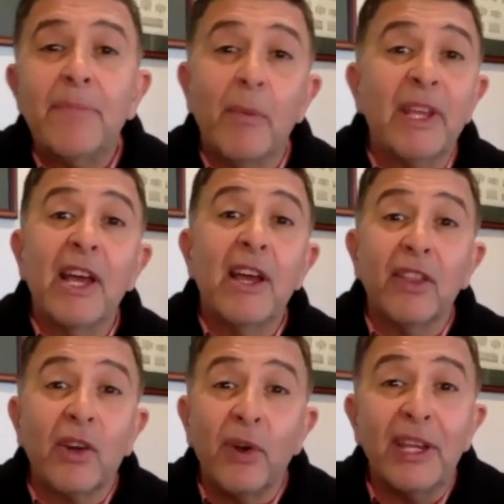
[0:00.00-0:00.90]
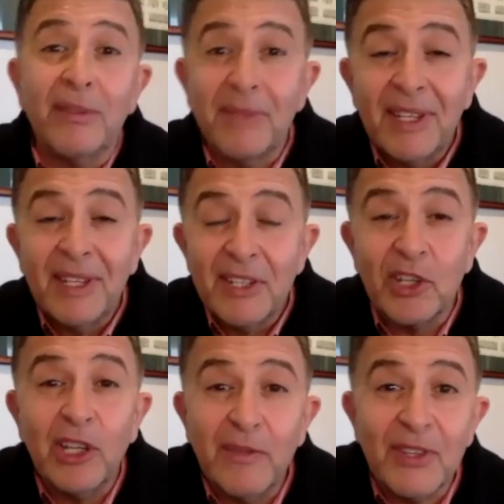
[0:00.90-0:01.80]
Or we go to the Greek
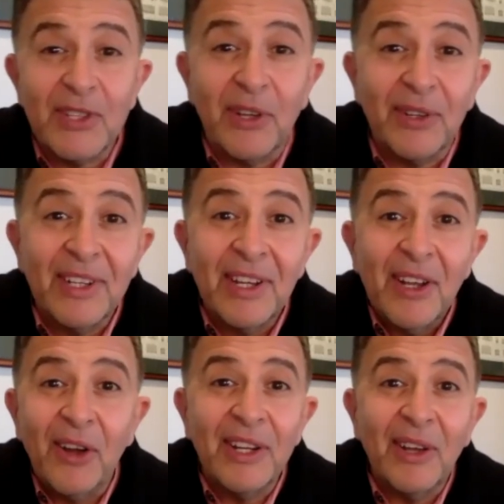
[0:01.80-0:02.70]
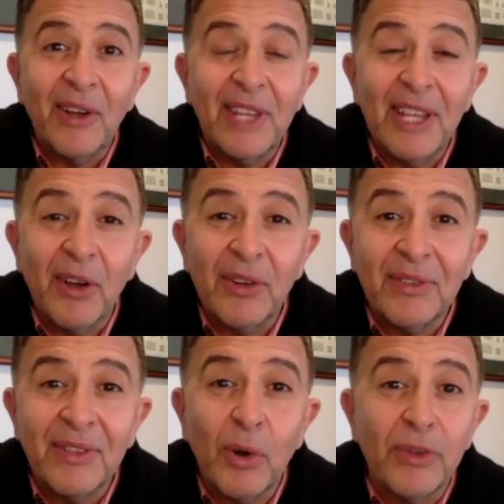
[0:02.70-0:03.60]
service on
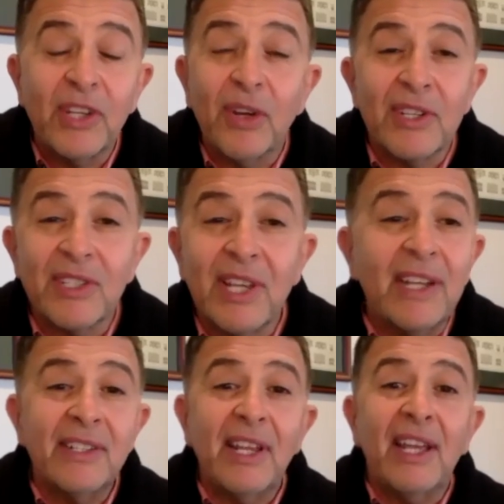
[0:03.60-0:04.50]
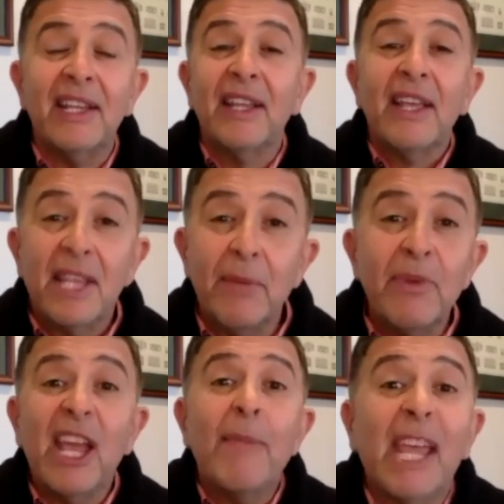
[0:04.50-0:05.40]
Orthodox Sunday, and then we
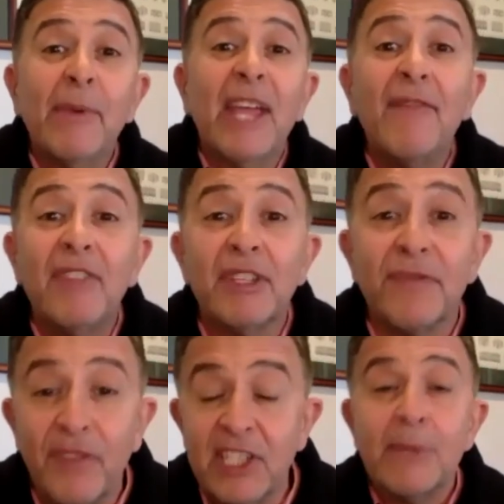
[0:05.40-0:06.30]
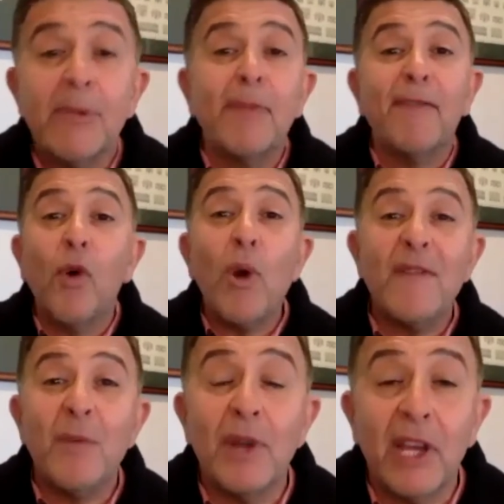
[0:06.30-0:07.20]
go back and we have this feast. But before
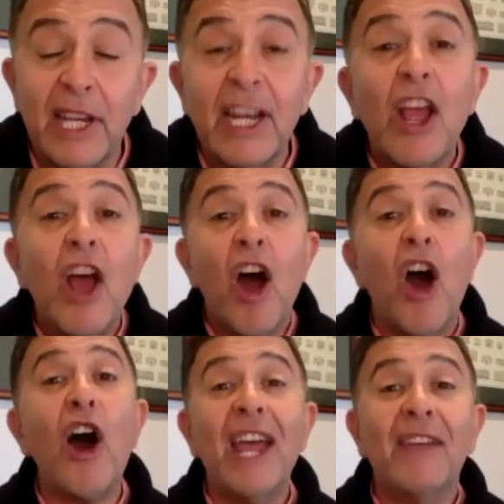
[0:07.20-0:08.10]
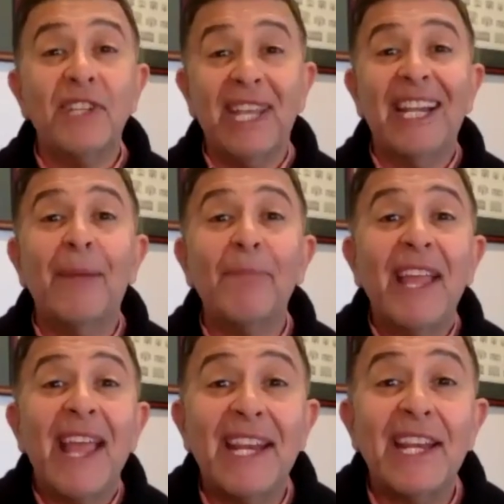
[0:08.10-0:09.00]
everyone can eat, I have to get up
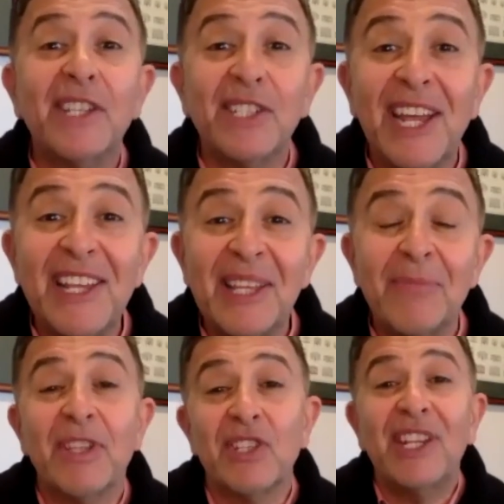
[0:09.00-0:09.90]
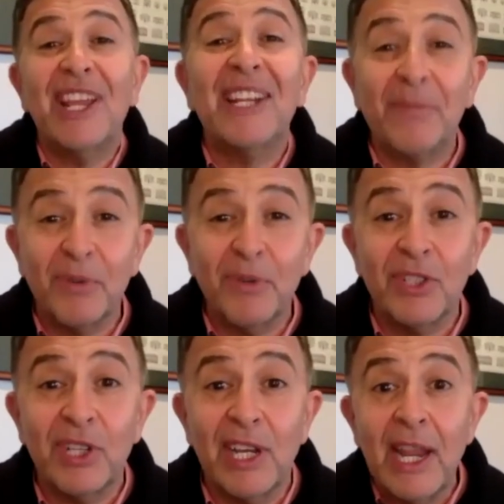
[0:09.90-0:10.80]
and entertain them with a stand-up
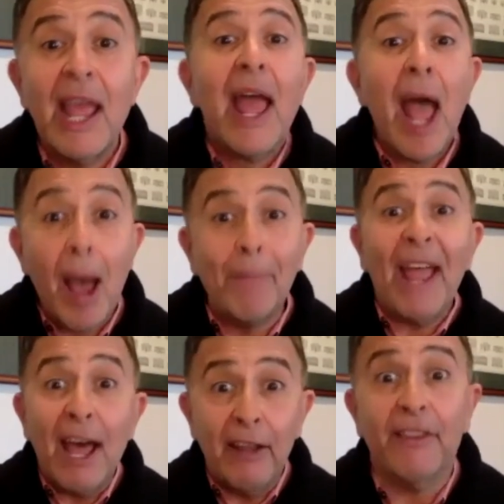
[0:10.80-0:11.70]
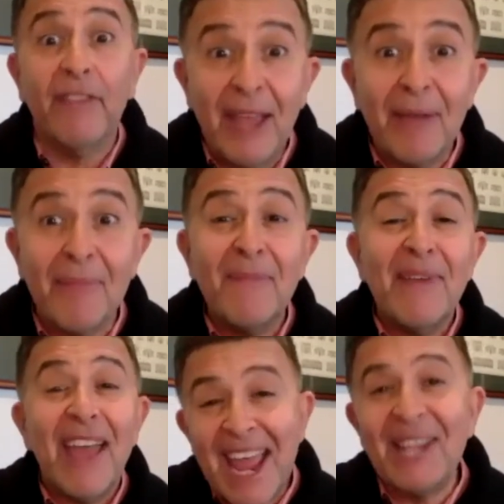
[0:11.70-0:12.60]
routine about them
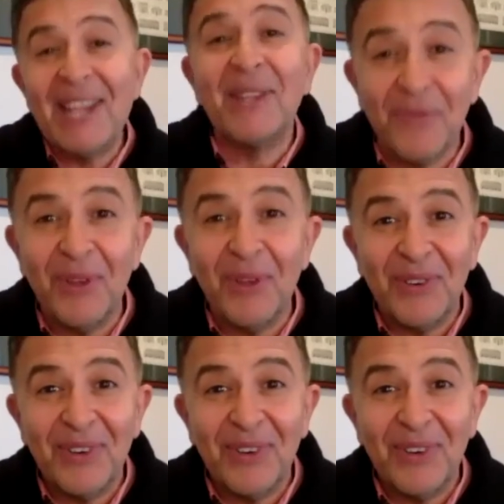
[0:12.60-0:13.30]
and the food.